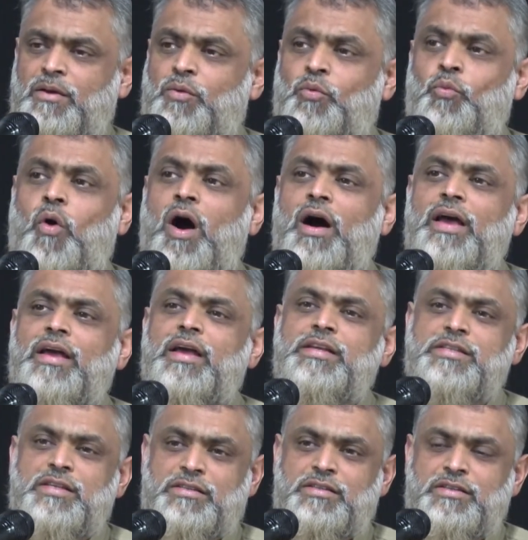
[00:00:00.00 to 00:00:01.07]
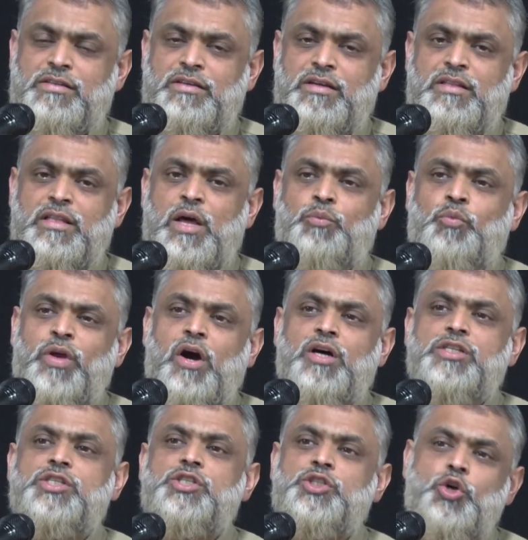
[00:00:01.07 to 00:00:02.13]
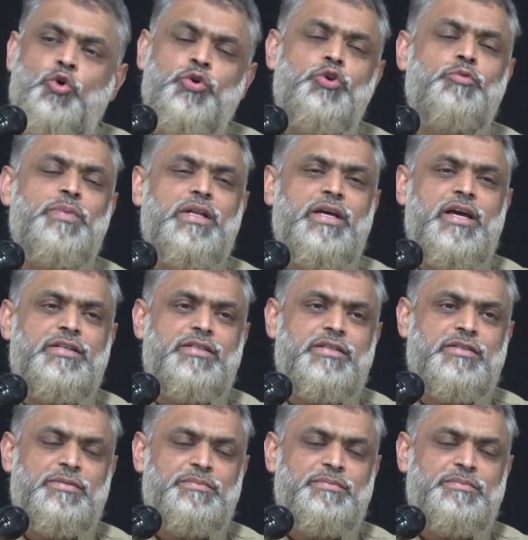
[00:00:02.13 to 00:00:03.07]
Why is it that we are so humiliated?